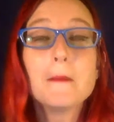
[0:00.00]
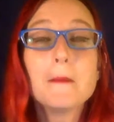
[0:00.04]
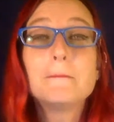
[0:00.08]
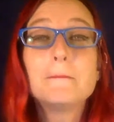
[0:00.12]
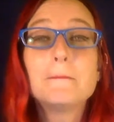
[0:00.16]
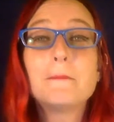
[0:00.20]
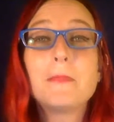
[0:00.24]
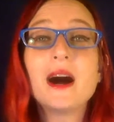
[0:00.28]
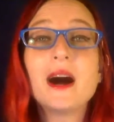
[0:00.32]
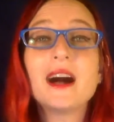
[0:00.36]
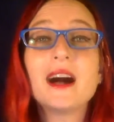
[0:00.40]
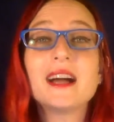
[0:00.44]

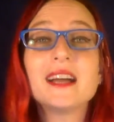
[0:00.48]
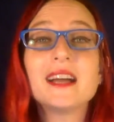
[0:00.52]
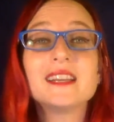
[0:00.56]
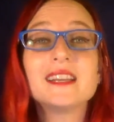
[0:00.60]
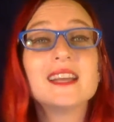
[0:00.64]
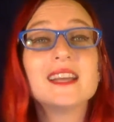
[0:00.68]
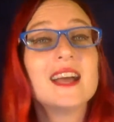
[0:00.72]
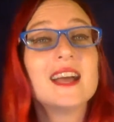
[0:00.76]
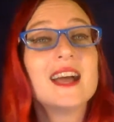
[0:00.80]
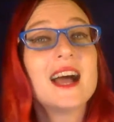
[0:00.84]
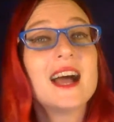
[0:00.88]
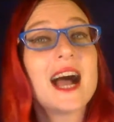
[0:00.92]
But
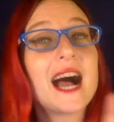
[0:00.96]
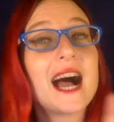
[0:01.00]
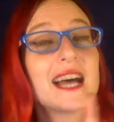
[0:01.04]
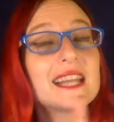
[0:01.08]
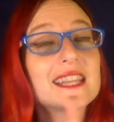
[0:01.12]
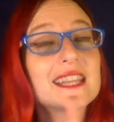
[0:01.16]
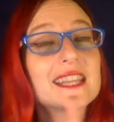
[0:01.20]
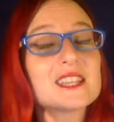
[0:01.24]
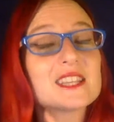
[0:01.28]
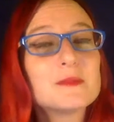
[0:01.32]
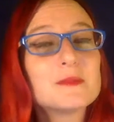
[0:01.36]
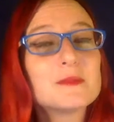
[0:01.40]
had
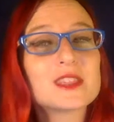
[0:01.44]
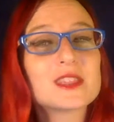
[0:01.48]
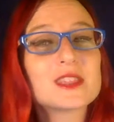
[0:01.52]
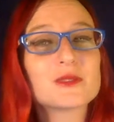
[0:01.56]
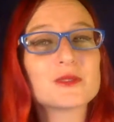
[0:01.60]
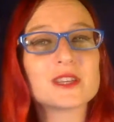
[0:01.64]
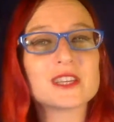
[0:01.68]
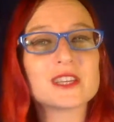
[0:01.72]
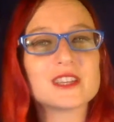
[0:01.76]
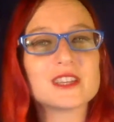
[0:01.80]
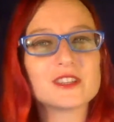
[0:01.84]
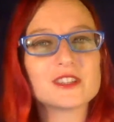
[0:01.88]
this been
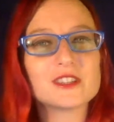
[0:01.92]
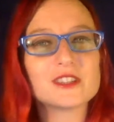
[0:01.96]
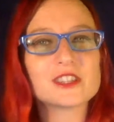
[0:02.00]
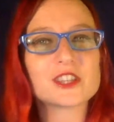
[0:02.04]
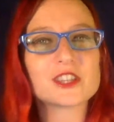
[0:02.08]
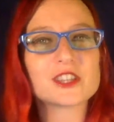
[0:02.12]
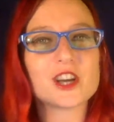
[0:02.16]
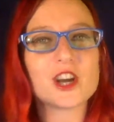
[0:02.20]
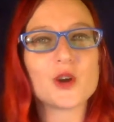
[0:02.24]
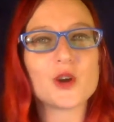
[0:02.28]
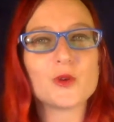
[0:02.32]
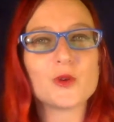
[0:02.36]
3 years
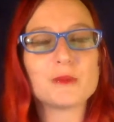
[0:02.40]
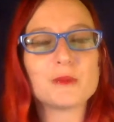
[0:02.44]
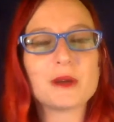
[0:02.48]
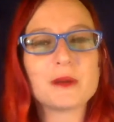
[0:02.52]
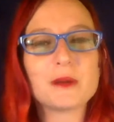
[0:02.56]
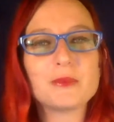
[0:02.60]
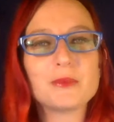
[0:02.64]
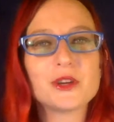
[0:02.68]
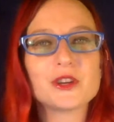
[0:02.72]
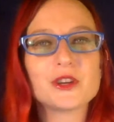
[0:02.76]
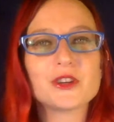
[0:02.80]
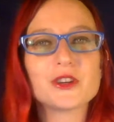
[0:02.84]
ago when my
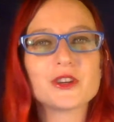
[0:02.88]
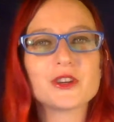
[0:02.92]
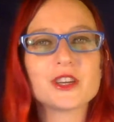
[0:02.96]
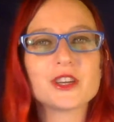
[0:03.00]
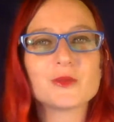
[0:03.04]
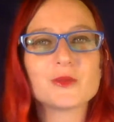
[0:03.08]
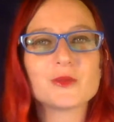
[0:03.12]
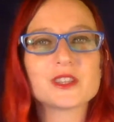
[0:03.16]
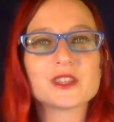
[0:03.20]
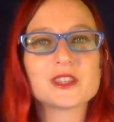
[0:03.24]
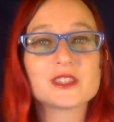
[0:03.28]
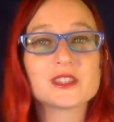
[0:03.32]
period
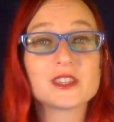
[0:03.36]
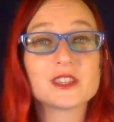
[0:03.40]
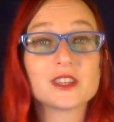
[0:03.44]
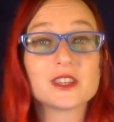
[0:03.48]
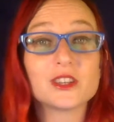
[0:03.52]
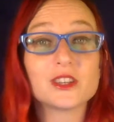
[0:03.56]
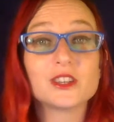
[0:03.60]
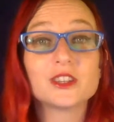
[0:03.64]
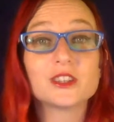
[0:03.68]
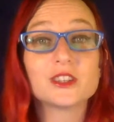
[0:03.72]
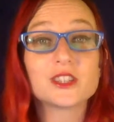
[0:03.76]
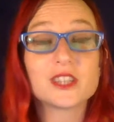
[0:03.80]
was
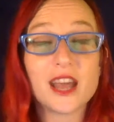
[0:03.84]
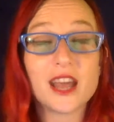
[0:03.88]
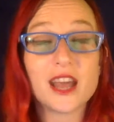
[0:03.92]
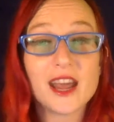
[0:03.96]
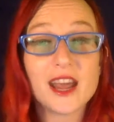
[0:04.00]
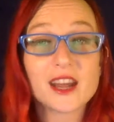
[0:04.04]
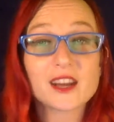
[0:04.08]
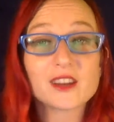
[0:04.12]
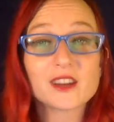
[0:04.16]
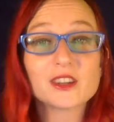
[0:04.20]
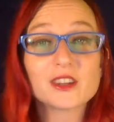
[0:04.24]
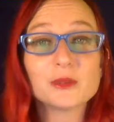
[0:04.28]
still
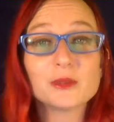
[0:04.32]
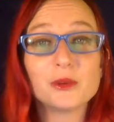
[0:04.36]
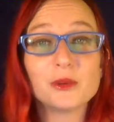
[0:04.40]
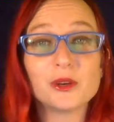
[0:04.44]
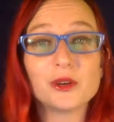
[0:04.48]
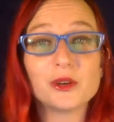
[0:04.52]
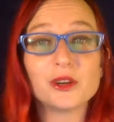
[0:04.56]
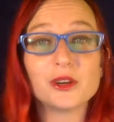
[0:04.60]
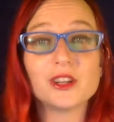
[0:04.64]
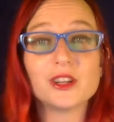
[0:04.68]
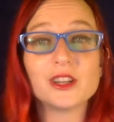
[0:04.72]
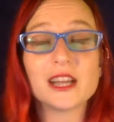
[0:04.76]

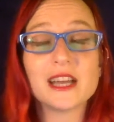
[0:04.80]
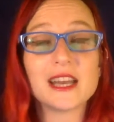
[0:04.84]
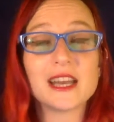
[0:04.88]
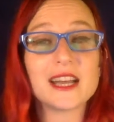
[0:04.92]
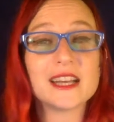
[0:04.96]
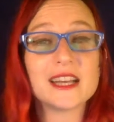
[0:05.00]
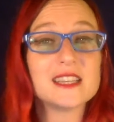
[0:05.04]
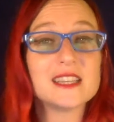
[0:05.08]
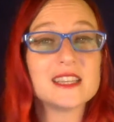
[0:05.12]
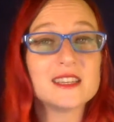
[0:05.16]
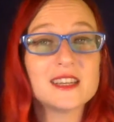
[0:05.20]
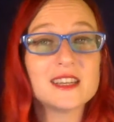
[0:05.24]
terrible and
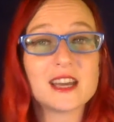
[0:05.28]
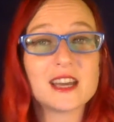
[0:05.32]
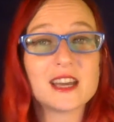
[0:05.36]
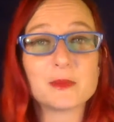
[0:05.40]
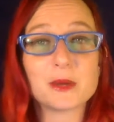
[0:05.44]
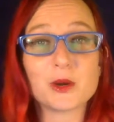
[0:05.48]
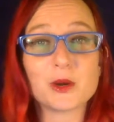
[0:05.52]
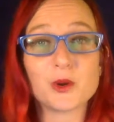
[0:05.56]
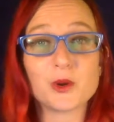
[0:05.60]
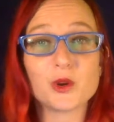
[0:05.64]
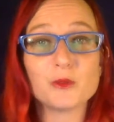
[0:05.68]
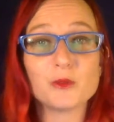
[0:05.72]
I didn't have
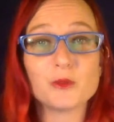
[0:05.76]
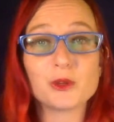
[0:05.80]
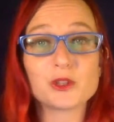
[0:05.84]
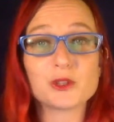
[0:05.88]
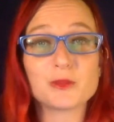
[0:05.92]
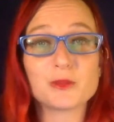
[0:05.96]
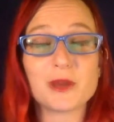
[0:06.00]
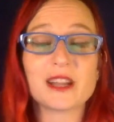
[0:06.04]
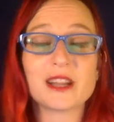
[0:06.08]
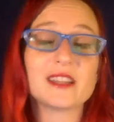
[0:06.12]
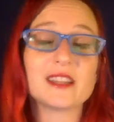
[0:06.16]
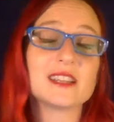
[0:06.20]
my hormones
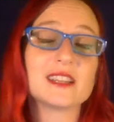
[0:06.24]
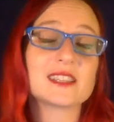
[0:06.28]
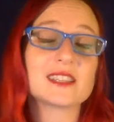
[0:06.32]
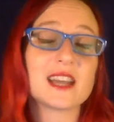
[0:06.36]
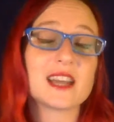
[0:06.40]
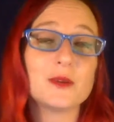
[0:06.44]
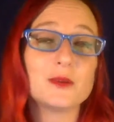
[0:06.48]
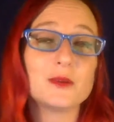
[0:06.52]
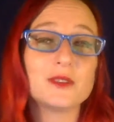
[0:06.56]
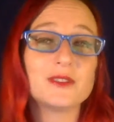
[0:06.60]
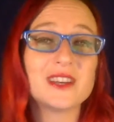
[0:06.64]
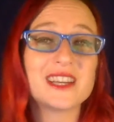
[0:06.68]
balanced,
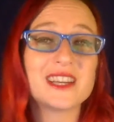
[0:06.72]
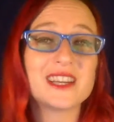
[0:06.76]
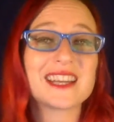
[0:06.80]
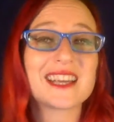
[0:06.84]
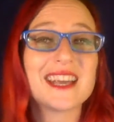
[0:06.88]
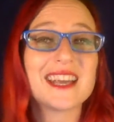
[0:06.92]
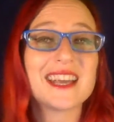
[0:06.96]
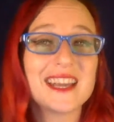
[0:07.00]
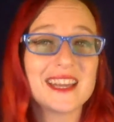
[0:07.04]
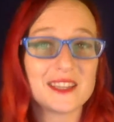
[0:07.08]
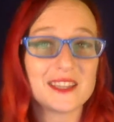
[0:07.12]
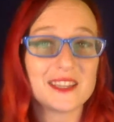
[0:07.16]
I would have had to
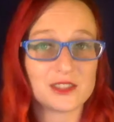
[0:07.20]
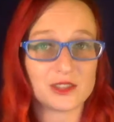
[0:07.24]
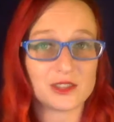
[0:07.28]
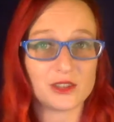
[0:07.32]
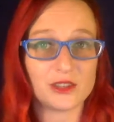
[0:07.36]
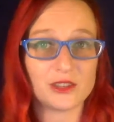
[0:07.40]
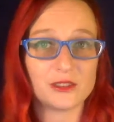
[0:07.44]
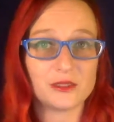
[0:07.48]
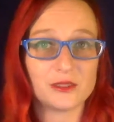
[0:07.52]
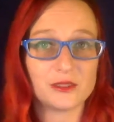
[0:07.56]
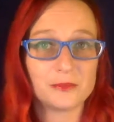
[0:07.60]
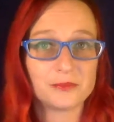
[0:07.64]
cancel.